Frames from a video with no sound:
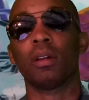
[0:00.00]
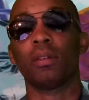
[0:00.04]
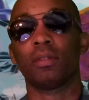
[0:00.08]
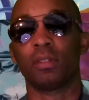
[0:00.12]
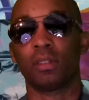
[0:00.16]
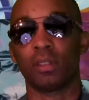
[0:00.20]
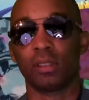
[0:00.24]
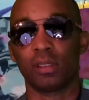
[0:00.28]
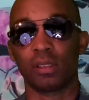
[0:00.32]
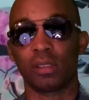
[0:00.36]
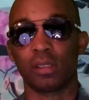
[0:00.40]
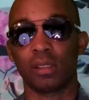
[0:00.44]

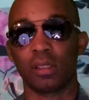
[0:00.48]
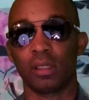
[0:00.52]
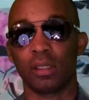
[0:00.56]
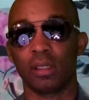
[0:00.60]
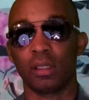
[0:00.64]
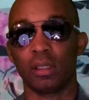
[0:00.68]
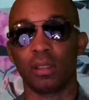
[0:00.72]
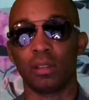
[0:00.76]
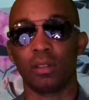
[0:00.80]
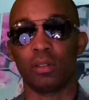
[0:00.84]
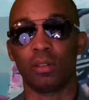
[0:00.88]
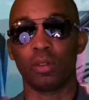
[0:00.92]
to
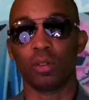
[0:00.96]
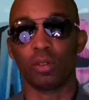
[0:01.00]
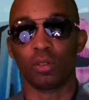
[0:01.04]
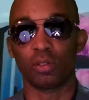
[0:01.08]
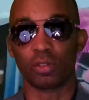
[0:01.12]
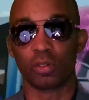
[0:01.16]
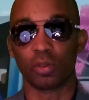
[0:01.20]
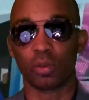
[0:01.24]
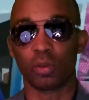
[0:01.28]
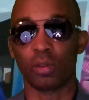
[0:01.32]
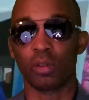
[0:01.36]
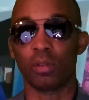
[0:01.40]
see
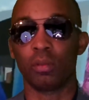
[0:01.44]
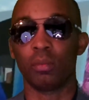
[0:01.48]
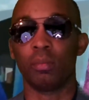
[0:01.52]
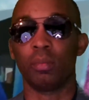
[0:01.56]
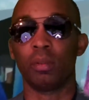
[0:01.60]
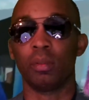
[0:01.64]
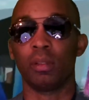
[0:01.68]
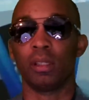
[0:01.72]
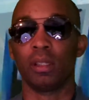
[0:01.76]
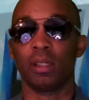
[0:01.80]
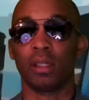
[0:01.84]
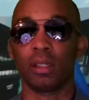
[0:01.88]
Dogecoin
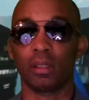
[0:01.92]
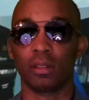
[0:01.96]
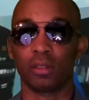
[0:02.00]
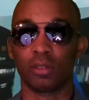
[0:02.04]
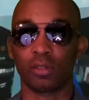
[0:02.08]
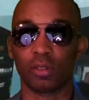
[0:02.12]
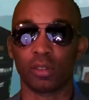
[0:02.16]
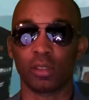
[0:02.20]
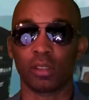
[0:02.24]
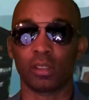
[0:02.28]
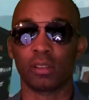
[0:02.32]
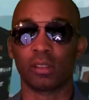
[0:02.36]
being
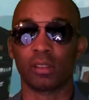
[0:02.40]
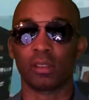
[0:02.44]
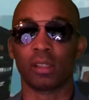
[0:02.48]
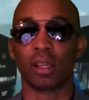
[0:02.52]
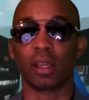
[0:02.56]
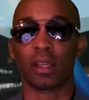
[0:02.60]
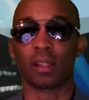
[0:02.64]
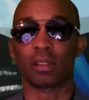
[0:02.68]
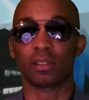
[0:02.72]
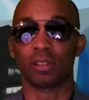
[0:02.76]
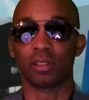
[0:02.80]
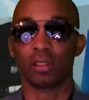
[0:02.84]

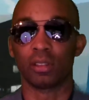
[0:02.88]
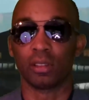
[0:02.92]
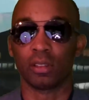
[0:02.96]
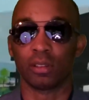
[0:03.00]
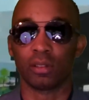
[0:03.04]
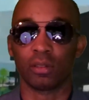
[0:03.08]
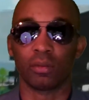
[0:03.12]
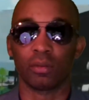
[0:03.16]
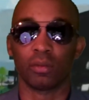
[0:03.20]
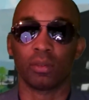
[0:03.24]
transacted in